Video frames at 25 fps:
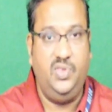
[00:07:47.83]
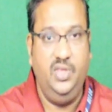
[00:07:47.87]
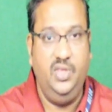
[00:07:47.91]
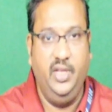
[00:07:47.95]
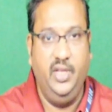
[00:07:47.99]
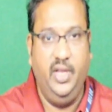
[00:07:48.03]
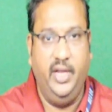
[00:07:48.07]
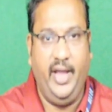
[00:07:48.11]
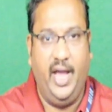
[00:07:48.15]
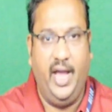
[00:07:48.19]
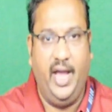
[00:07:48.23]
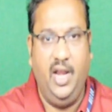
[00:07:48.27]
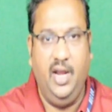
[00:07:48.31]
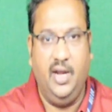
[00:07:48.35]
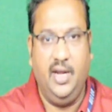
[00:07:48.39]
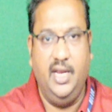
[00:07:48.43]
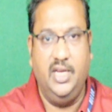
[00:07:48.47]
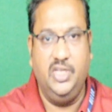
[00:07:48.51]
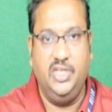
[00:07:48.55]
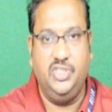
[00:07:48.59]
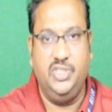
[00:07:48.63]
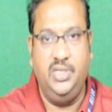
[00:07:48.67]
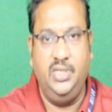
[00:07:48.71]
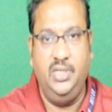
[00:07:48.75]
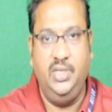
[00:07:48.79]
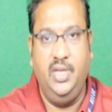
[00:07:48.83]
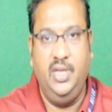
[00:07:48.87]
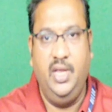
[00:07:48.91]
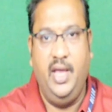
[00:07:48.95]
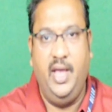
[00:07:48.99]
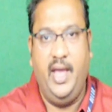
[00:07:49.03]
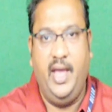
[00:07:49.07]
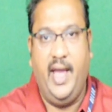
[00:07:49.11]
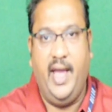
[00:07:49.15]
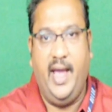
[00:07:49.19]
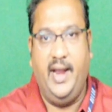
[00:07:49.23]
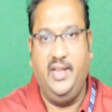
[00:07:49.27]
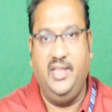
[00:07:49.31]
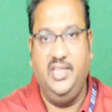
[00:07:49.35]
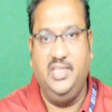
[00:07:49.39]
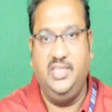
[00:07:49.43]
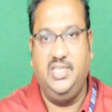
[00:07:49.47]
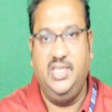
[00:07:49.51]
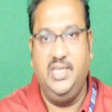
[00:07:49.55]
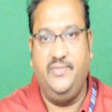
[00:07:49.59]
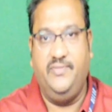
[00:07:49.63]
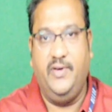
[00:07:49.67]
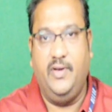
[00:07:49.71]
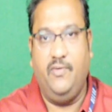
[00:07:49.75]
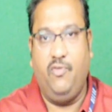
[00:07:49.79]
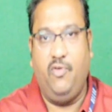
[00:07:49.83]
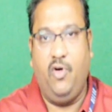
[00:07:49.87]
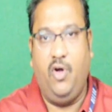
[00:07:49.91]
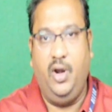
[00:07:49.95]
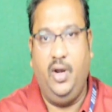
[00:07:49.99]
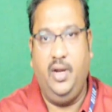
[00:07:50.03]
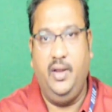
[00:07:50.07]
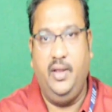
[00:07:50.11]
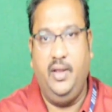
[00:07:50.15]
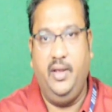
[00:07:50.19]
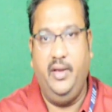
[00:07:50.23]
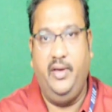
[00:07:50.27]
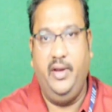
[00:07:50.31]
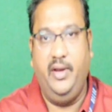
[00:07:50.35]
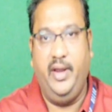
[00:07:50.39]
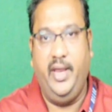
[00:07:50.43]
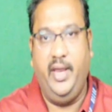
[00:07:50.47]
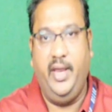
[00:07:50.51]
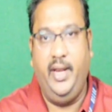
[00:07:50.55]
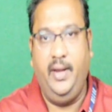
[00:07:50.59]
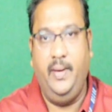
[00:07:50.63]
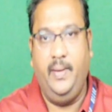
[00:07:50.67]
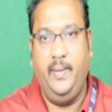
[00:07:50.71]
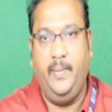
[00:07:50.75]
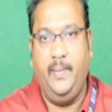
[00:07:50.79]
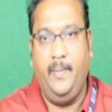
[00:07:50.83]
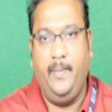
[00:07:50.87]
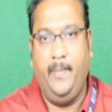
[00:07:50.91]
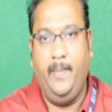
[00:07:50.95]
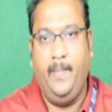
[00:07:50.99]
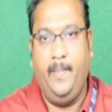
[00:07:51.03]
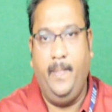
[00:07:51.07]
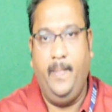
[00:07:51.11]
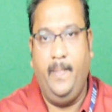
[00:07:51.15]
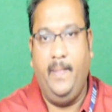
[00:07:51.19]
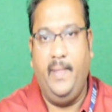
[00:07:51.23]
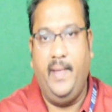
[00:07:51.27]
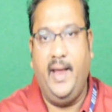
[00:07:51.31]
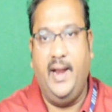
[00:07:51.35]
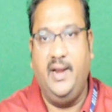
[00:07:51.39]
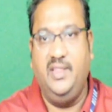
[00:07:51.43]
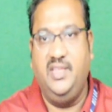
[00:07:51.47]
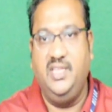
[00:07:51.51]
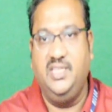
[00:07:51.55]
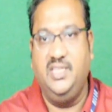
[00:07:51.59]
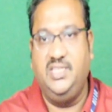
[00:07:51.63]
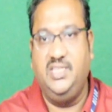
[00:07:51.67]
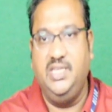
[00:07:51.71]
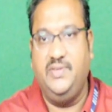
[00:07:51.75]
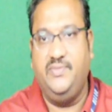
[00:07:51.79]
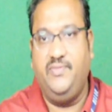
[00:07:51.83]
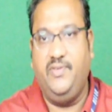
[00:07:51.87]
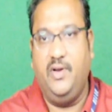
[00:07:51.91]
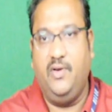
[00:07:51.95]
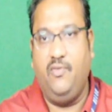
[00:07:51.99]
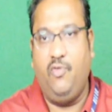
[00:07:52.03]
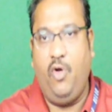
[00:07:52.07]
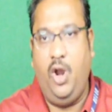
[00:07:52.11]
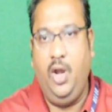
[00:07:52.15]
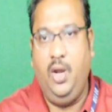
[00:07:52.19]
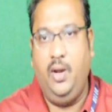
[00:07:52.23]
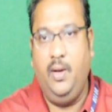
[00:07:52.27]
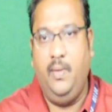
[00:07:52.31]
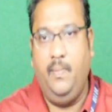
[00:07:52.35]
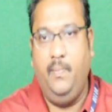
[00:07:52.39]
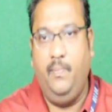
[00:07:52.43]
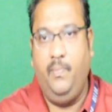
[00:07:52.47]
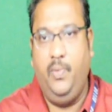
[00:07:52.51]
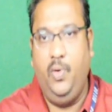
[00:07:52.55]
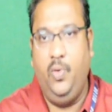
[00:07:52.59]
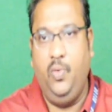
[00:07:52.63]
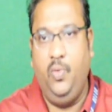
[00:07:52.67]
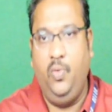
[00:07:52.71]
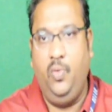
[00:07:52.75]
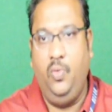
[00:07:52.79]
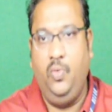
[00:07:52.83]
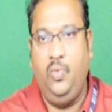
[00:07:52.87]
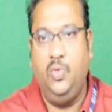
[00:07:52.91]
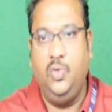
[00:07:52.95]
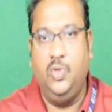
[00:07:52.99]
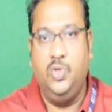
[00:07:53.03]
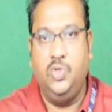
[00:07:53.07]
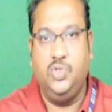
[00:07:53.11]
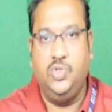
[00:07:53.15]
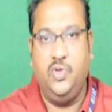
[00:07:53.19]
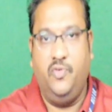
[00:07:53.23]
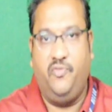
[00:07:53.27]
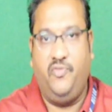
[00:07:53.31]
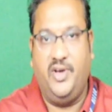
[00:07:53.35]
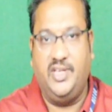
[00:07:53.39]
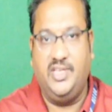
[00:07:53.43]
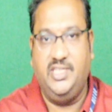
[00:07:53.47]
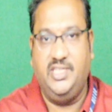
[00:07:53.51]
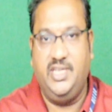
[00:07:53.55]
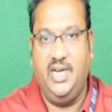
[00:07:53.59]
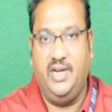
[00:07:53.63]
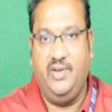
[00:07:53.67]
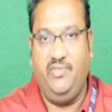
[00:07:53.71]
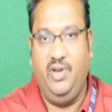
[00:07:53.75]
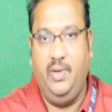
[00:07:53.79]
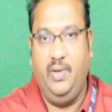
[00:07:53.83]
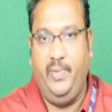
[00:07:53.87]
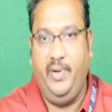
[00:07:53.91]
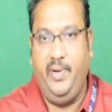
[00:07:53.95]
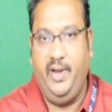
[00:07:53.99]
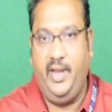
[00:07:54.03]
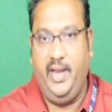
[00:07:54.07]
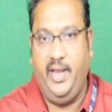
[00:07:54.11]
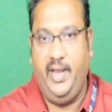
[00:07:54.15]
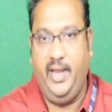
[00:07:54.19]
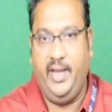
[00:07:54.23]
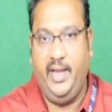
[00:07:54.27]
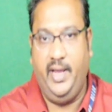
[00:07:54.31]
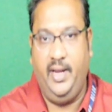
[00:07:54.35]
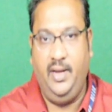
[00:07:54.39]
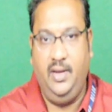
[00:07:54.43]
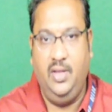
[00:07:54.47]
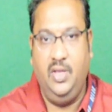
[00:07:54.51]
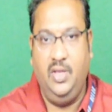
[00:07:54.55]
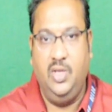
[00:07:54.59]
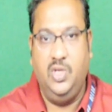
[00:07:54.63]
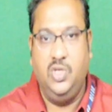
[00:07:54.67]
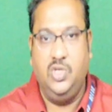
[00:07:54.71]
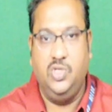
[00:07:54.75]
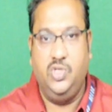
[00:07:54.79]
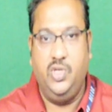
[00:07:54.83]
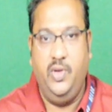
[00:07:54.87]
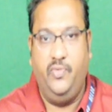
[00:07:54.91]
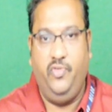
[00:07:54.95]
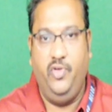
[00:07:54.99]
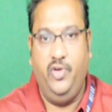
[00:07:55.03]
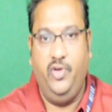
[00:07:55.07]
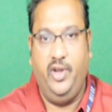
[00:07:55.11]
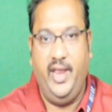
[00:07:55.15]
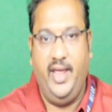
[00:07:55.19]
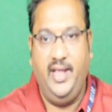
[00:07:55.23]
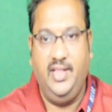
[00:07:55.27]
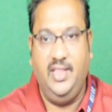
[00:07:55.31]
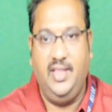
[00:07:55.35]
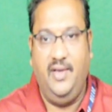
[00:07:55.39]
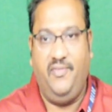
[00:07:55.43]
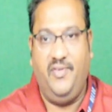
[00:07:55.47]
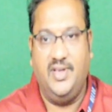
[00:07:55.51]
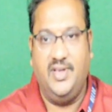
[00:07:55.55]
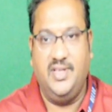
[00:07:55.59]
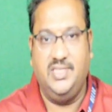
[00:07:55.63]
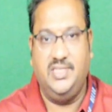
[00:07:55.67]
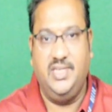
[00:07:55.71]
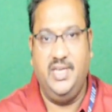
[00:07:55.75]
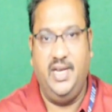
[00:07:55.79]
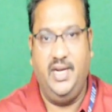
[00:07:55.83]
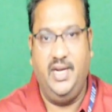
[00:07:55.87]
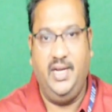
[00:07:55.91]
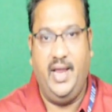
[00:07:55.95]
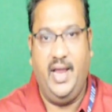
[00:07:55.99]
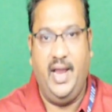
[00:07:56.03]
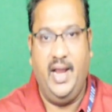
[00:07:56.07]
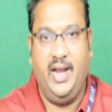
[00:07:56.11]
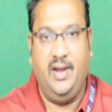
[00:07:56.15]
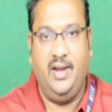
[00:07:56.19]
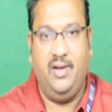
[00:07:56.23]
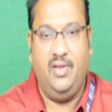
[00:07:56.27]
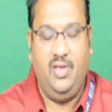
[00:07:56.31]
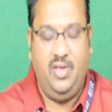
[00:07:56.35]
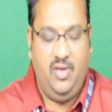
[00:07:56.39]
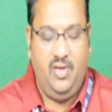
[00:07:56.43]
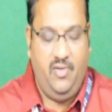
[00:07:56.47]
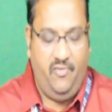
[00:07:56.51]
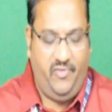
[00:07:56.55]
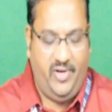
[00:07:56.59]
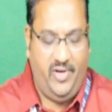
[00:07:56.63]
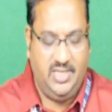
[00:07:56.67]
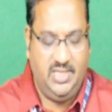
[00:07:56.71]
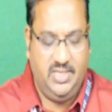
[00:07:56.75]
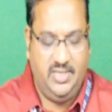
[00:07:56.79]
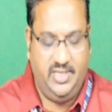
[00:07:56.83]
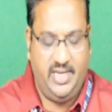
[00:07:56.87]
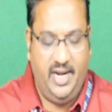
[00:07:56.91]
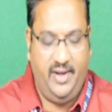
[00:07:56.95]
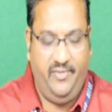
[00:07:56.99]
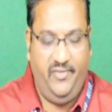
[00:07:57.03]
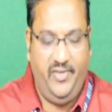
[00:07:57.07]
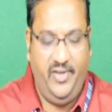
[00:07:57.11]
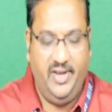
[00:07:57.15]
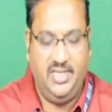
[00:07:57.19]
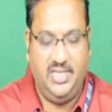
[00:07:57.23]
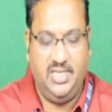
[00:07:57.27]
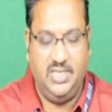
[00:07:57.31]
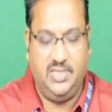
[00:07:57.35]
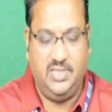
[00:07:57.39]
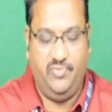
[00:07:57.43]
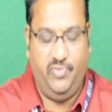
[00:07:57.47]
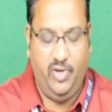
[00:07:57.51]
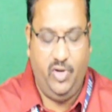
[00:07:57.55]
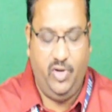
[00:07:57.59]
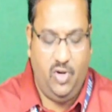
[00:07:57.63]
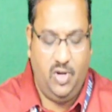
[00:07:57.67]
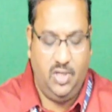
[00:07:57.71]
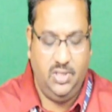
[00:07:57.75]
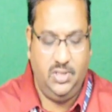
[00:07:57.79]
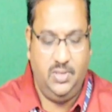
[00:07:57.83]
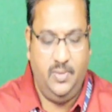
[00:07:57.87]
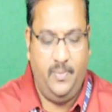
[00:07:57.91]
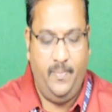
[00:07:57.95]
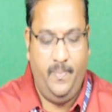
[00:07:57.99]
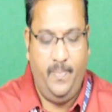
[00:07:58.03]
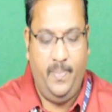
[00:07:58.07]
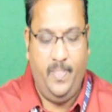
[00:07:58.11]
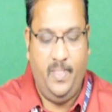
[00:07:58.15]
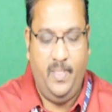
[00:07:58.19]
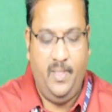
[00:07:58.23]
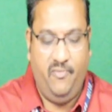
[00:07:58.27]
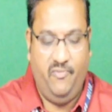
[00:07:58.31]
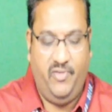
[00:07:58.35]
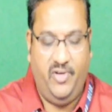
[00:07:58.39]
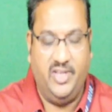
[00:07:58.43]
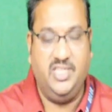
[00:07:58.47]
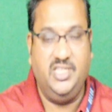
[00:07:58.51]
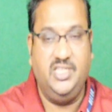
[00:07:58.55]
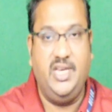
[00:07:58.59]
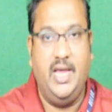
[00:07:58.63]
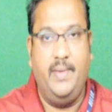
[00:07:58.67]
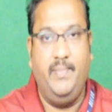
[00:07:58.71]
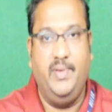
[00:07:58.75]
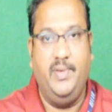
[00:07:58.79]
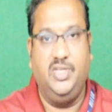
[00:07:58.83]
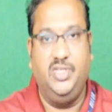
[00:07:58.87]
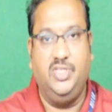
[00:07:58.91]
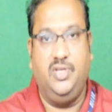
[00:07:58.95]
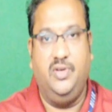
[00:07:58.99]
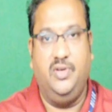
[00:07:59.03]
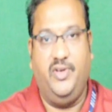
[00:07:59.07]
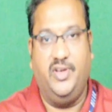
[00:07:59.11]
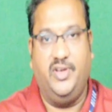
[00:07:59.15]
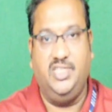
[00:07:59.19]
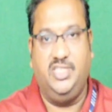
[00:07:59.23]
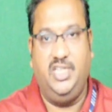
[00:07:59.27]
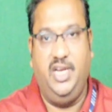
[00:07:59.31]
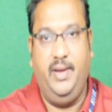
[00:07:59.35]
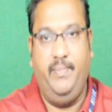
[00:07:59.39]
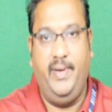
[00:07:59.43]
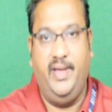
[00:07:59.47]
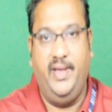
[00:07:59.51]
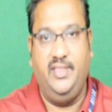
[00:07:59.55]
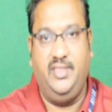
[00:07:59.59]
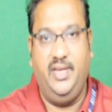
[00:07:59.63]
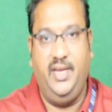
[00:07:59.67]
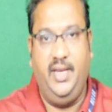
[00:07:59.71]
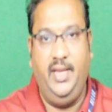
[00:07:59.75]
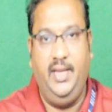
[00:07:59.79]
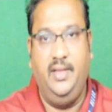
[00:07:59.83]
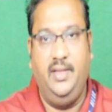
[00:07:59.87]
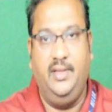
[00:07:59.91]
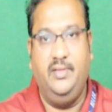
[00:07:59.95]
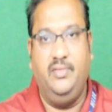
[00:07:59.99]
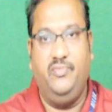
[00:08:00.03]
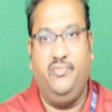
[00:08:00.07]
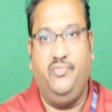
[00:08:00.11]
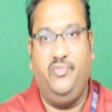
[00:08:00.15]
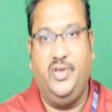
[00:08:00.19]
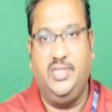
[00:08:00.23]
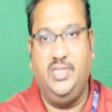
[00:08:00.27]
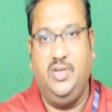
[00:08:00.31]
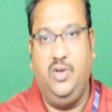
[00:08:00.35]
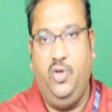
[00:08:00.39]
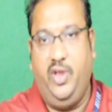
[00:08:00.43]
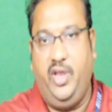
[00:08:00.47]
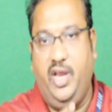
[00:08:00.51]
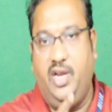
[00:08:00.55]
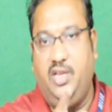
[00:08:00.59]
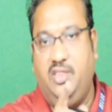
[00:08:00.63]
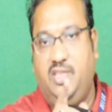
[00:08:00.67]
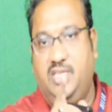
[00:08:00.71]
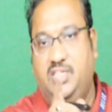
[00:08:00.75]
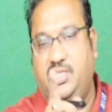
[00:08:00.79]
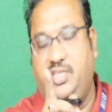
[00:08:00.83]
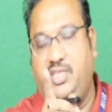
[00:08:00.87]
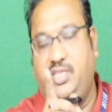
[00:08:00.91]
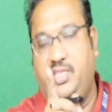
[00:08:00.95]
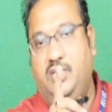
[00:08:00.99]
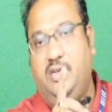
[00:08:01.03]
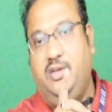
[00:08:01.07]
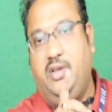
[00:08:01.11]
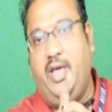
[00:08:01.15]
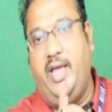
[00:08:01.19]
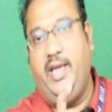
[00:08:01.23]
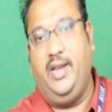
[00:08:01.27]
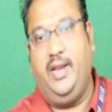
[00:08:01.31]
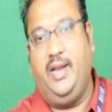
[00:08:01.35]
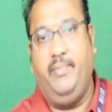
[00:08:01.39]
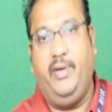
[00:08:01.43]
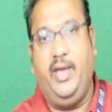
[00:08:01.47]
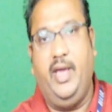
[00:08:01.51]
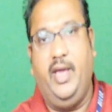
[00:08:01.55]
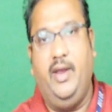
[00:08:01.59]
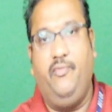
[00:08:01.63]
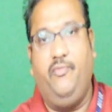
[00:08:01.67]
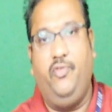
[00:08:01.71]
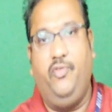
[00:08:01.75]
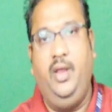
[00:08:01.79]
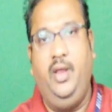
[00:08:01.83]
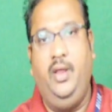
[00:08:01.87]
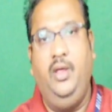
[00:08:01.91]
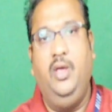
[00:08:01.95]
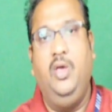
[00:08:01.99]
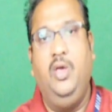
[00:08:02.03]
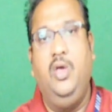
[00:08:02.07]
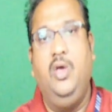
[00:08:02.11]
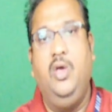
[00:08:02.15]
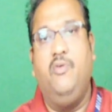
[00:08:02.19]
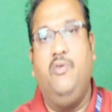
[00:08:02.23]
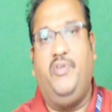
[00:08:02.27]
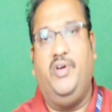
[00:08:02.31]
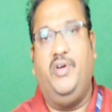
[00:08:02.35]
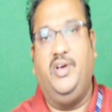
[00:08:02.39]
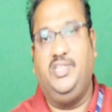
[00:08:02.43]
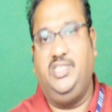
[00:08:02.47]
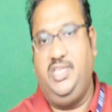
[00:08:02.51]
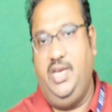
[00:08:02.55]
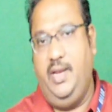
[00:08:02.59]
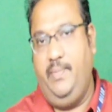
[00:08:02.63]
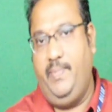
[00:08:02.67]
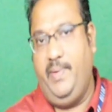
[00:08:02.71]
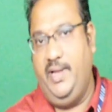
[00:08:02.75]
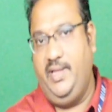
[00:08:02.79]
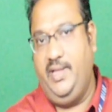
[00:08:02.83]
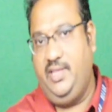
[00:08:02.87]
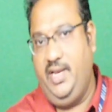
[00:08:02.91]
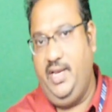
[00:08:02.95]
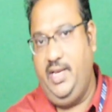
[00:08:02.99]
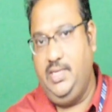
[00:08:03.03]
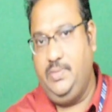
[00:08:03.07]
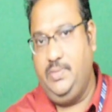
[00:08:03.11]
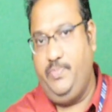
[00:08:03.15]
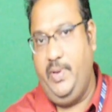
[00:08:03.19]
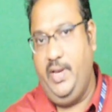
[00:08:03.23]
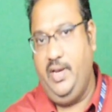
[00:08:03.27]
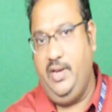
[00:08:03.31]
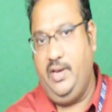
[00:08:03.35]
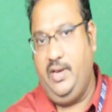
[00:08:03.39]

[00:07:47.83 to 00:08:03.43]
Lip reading: the calculation, and this is for what? Green, and this is for what? Blue. So, first set will be taken. So, if you take the first set and first set features, because first dimension, first 3 by 3, first look at the diagram carefully, first 3 by 3 is being